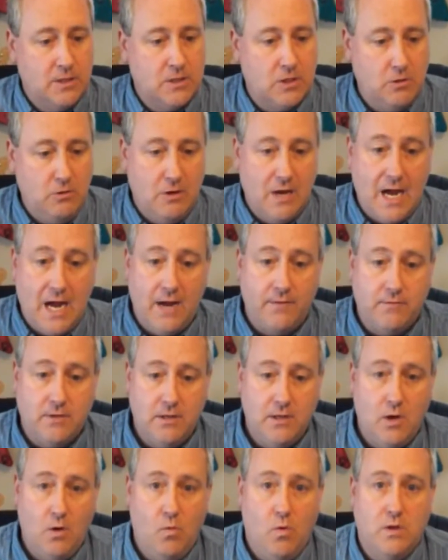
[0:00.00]
So you have
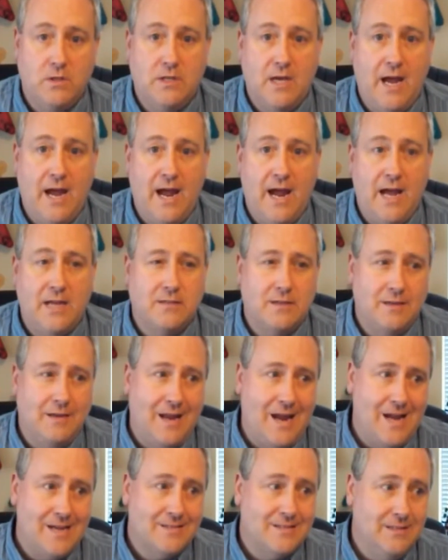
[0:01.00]
to know what to ask
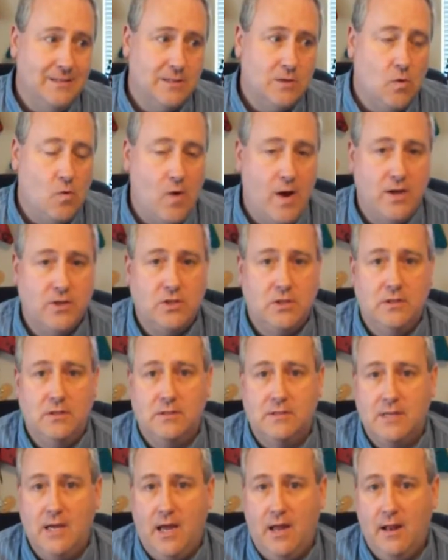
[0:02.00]
and ask these
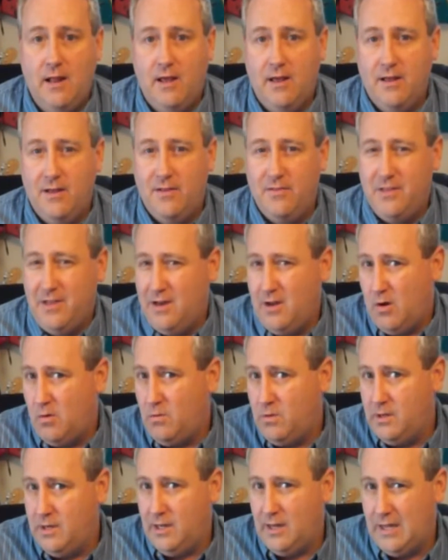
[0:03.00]
questions that, that
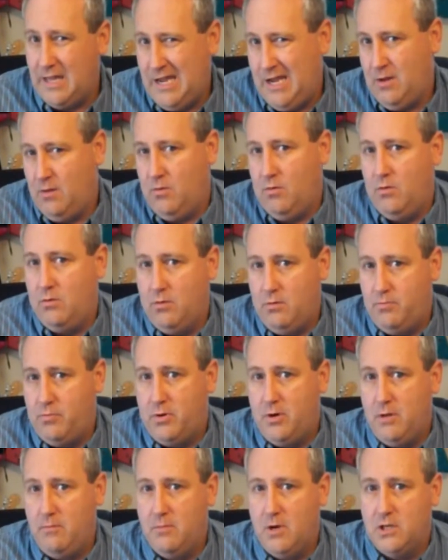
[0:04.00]
only a landlord would
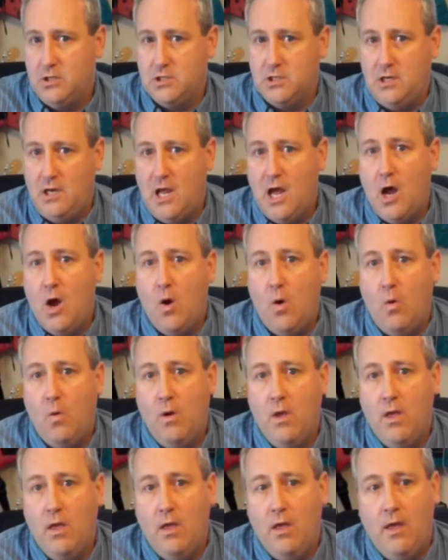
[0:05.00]
pretty much
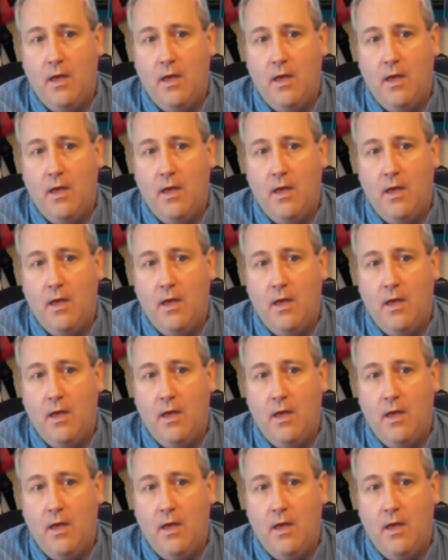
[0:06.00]
know.